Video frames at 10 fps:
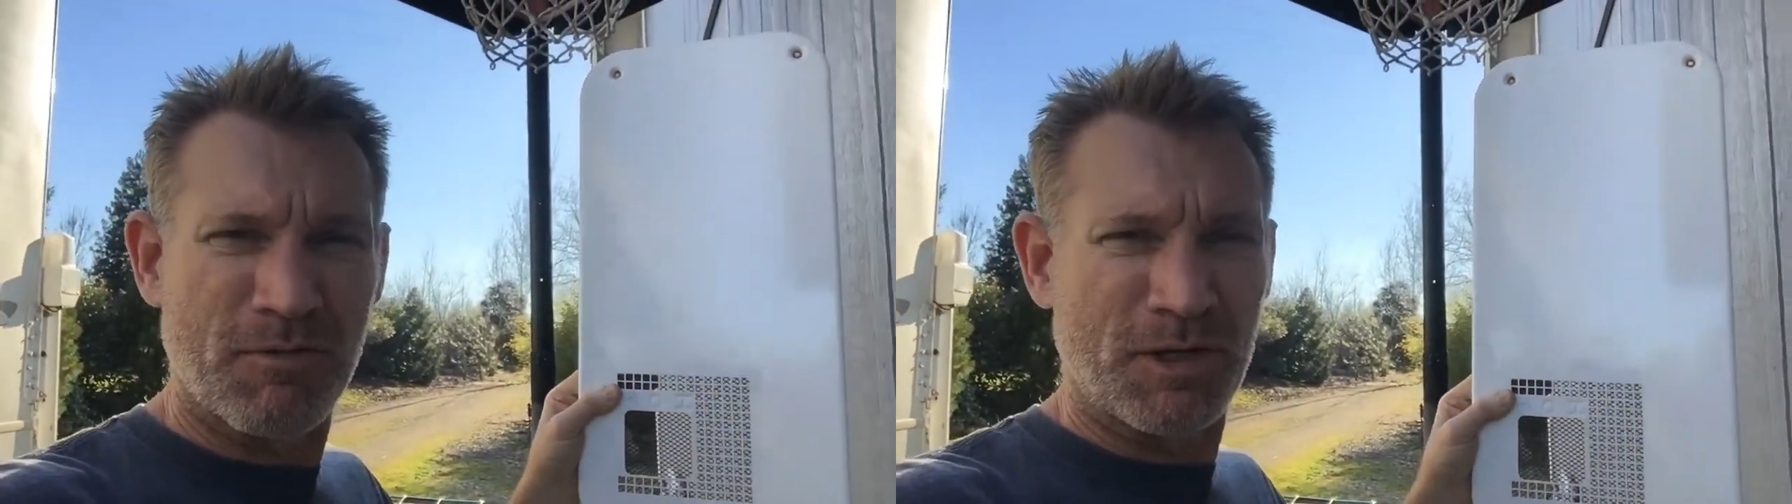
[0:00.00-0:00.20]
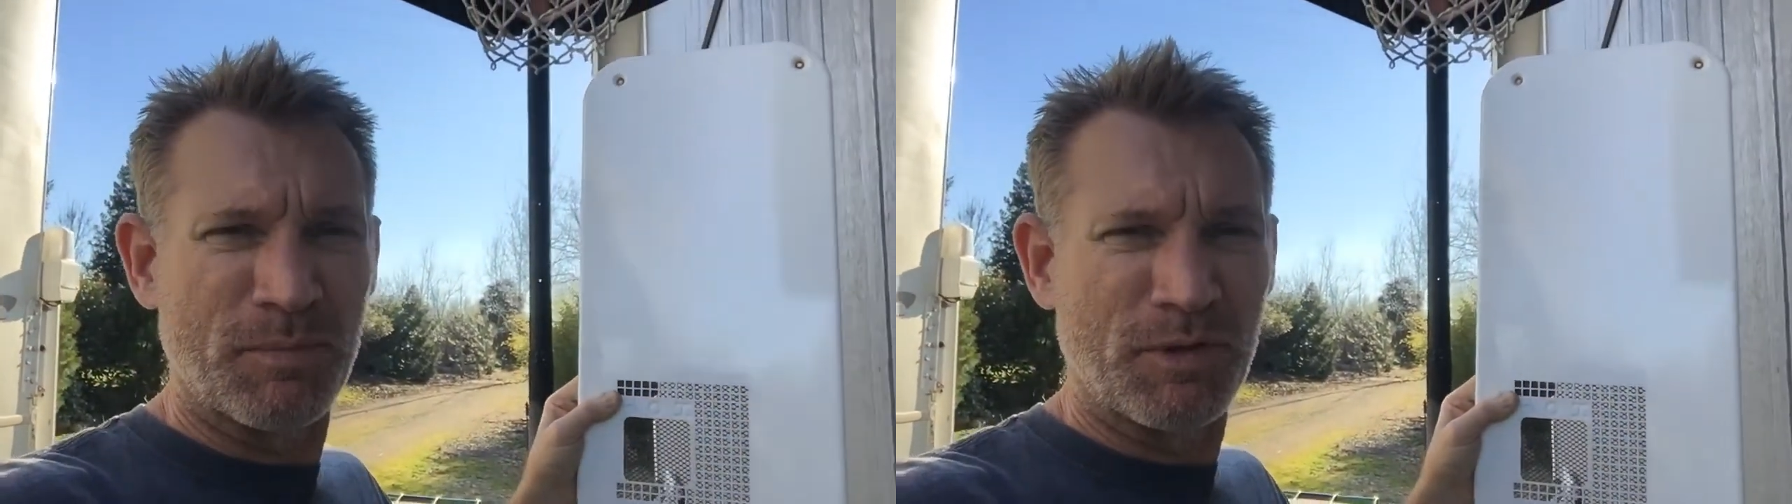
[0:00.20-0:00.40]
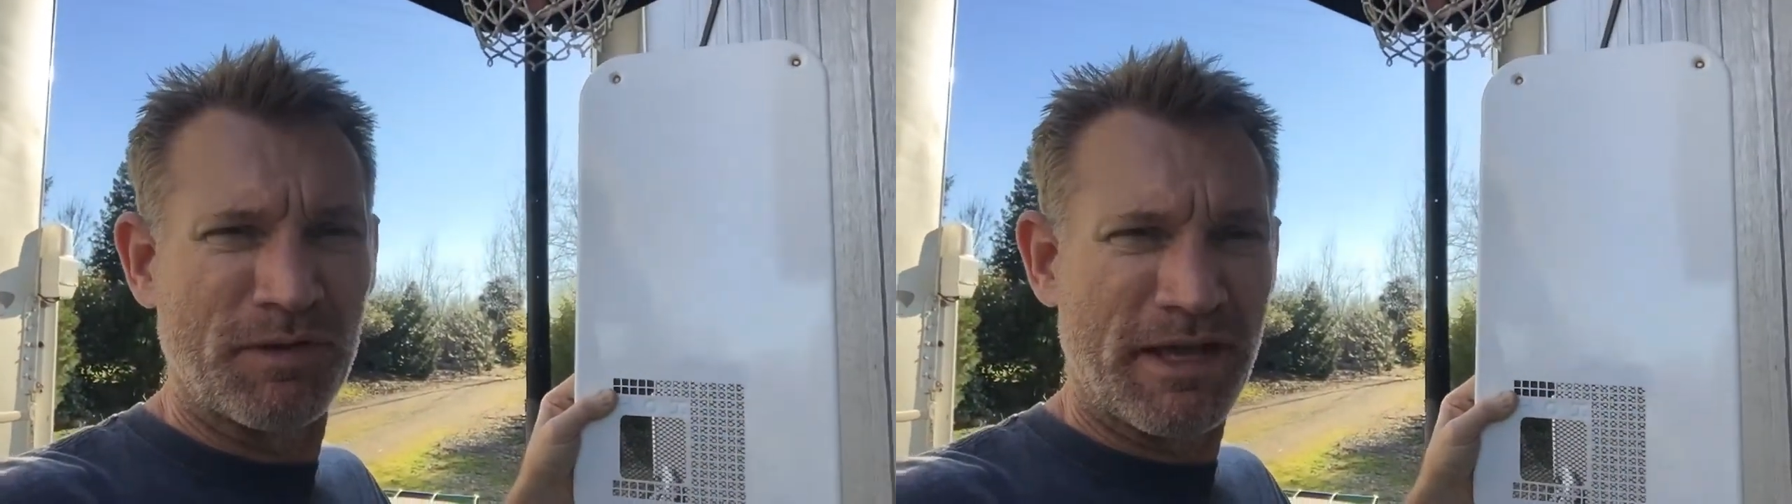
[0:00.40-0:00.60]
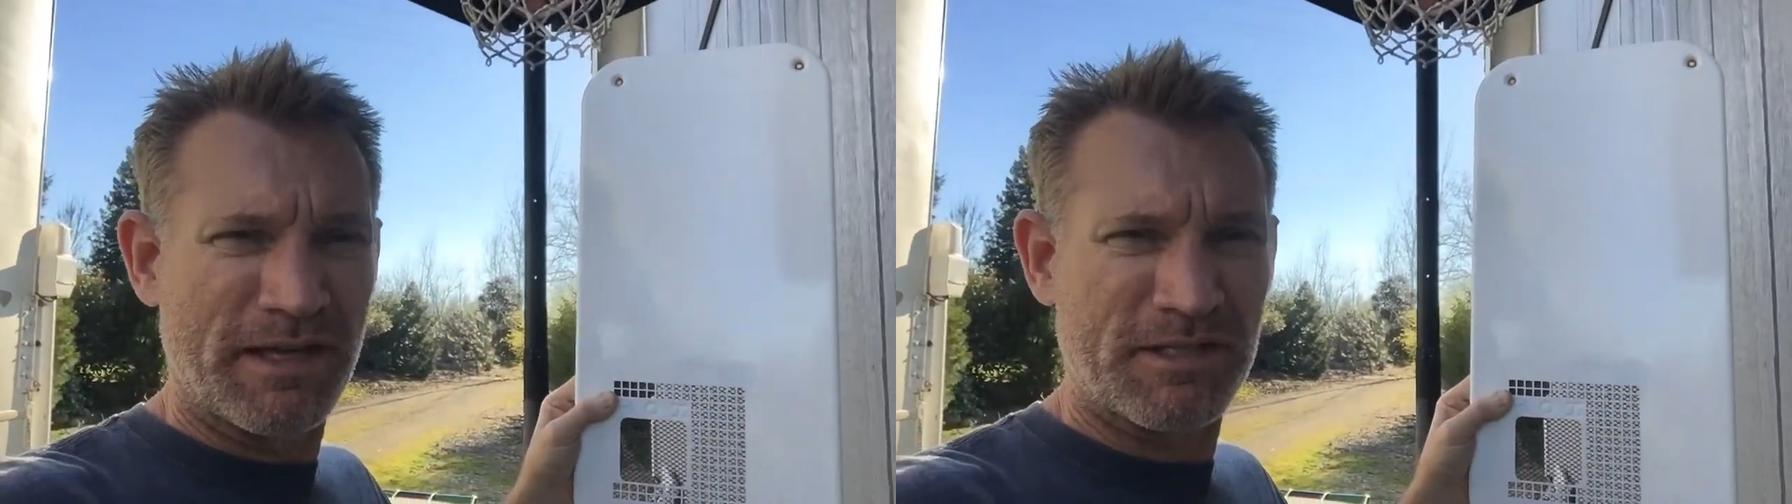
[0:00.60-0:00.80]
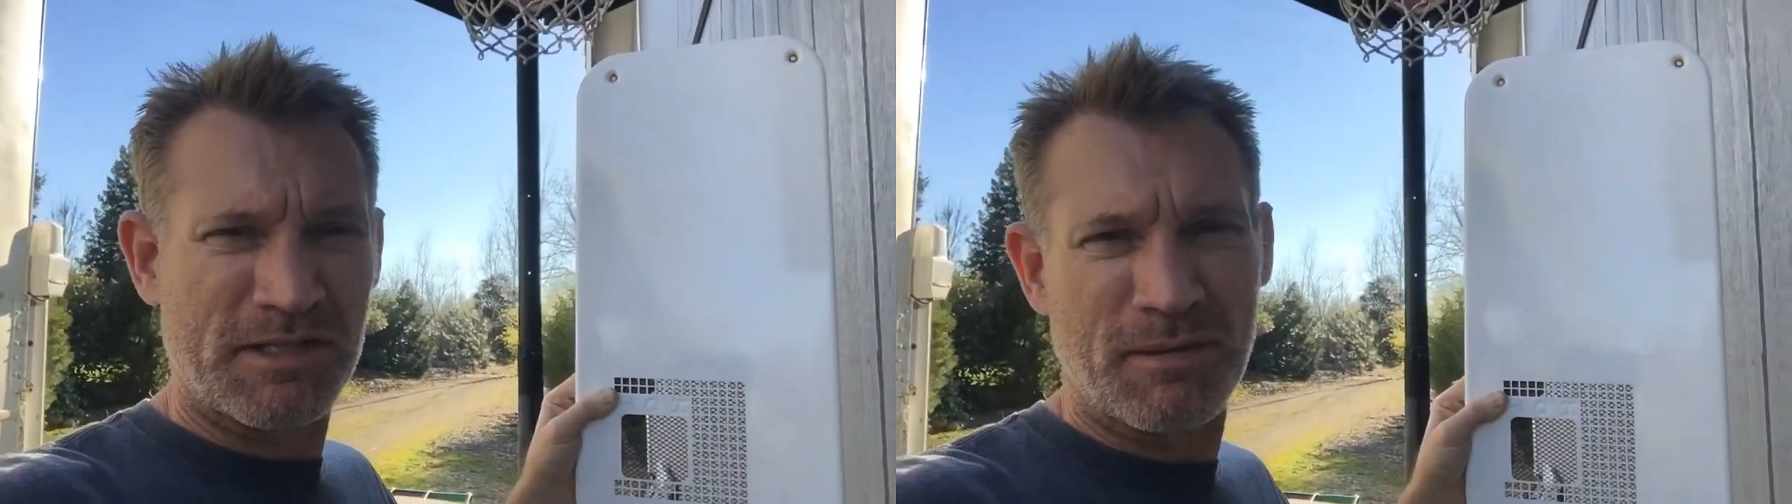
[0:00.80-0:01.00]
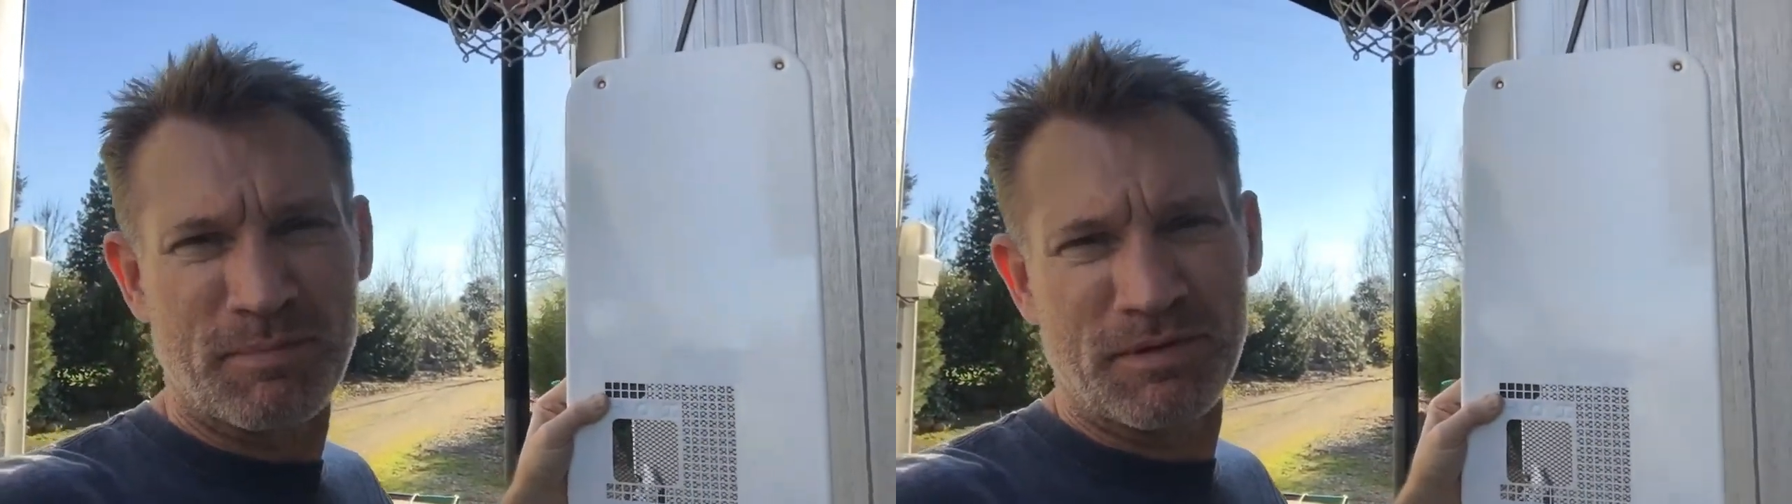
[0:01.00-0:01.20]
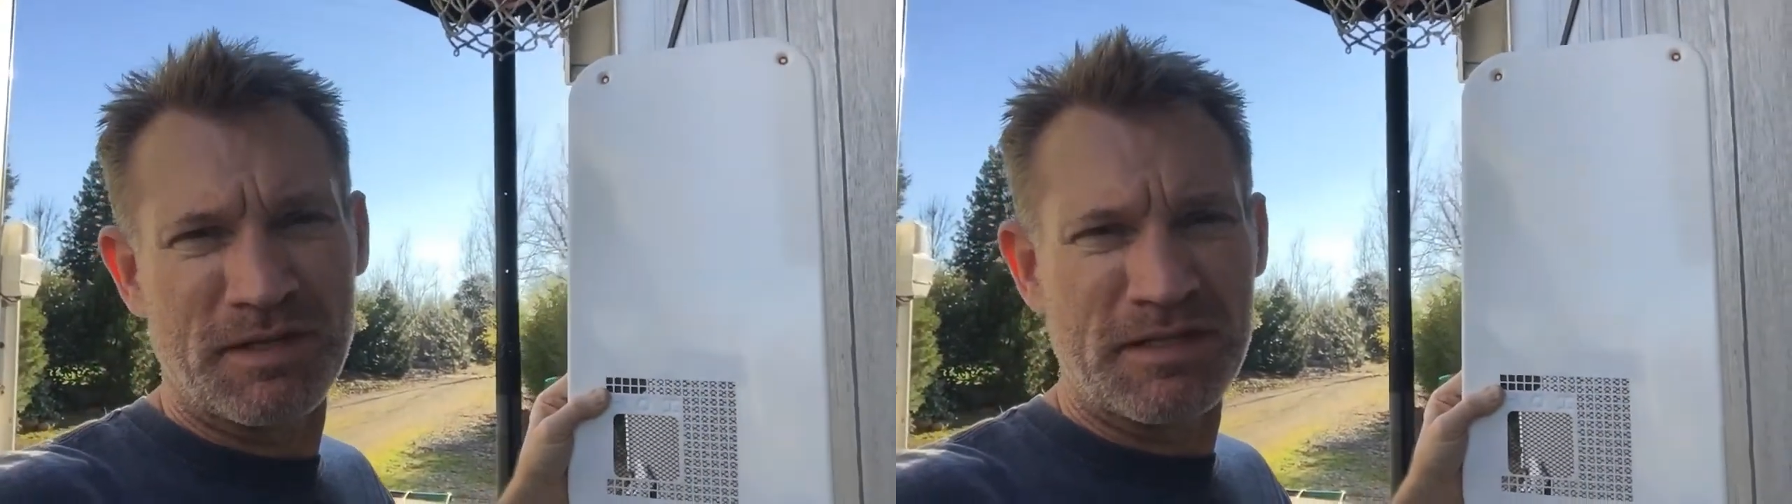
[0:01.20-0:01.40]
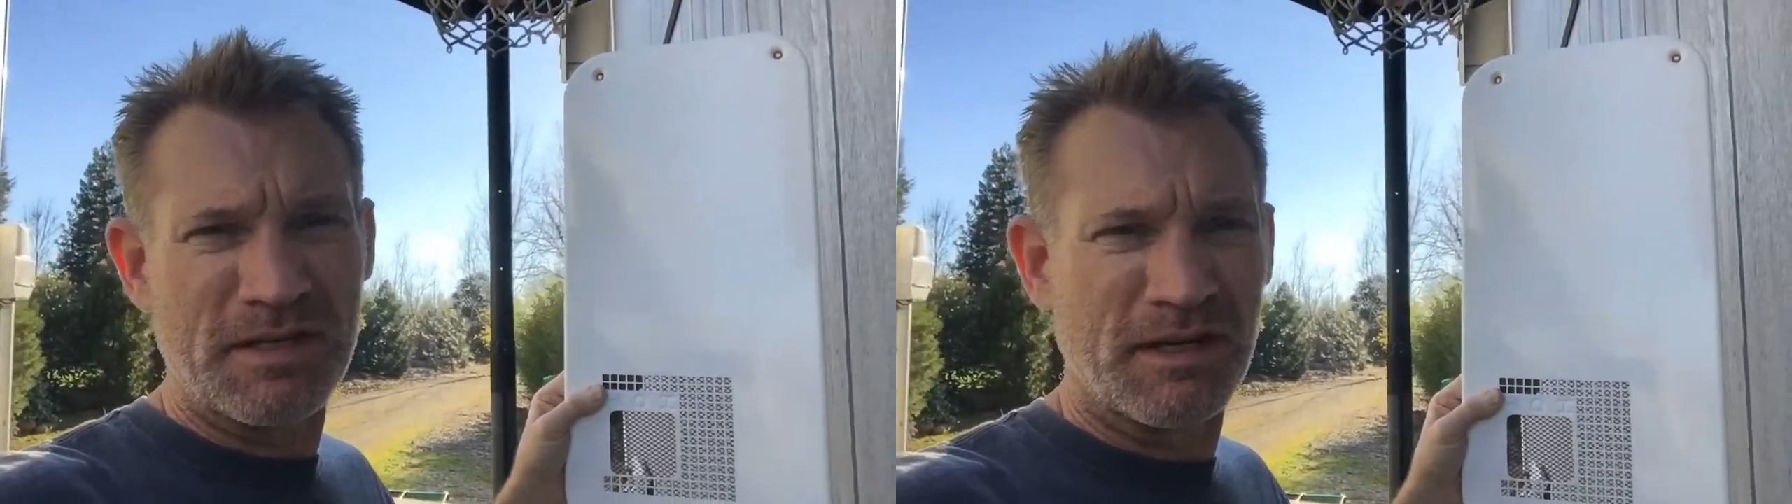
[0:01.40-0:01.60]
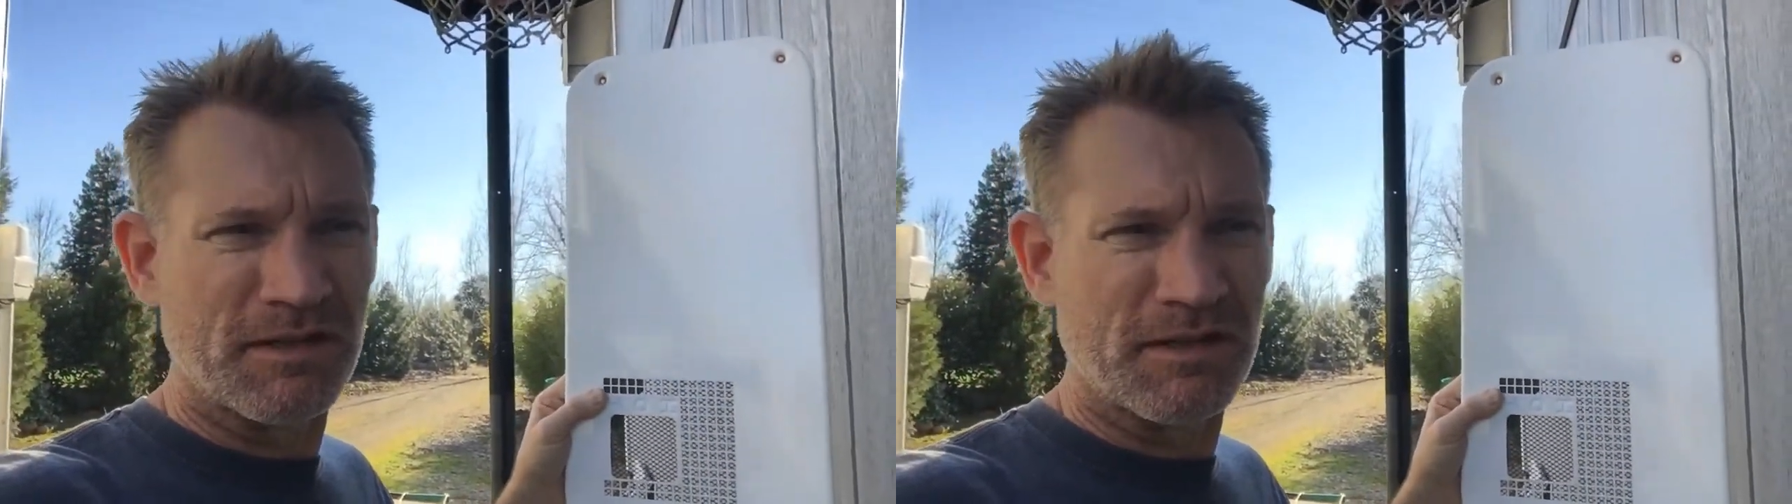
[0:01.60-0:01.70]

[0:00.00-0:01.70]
wanting to build nests up in the uh,